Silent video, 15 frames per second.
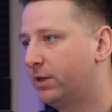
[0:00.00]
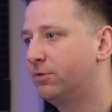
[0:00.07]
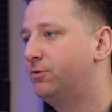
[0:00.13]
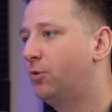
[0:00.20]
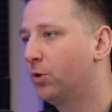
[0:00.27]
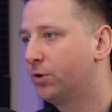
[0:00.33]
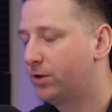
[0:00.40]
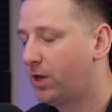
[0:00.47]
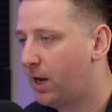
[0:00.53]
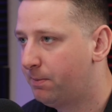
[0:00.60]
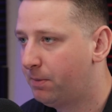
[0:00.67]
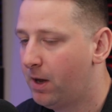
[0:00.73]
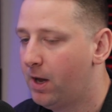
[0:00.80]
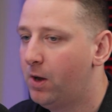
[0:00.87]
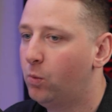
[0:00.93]
like the fourth
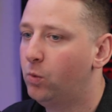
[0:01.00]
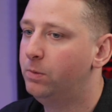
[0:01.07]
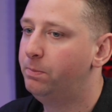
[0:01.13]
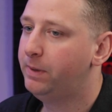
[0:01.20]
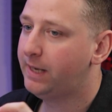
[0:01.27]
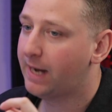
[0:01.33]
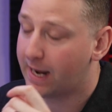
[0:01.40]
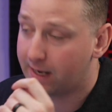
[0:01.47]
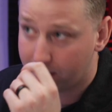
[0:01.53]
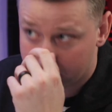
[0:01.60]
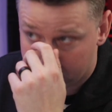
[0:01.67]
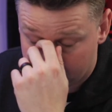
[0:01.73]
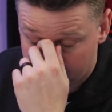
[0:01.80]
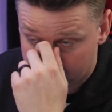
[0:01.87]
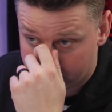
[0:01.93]
type, would be
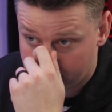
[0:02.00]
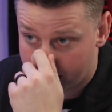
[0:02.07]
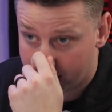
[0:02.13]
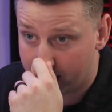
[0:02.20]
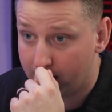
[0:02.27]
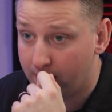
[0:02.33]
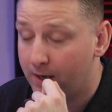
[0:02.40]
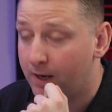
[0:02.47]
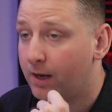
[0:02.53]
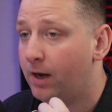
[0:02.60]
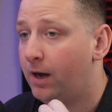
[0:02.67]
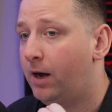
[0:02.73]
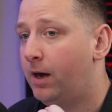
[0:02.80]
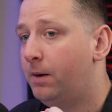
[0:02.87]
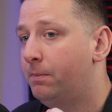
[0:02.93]
anything that
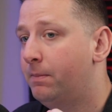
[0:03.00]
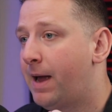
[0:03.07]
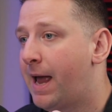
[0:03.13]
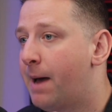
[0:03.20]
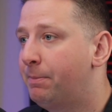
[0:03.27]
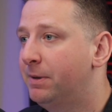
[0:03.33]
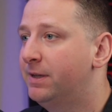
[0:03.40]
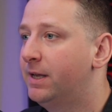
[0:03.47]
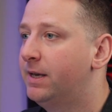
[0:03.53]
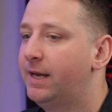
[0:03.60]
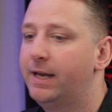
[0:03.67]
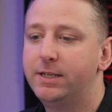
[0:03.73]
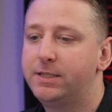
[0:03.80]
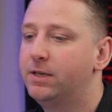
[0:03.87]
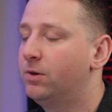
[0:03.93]
happened that
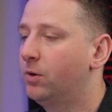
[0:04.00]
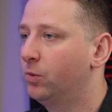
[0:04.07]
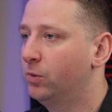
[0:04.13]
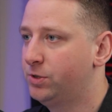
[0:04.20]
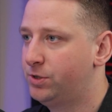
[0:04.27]
isn't a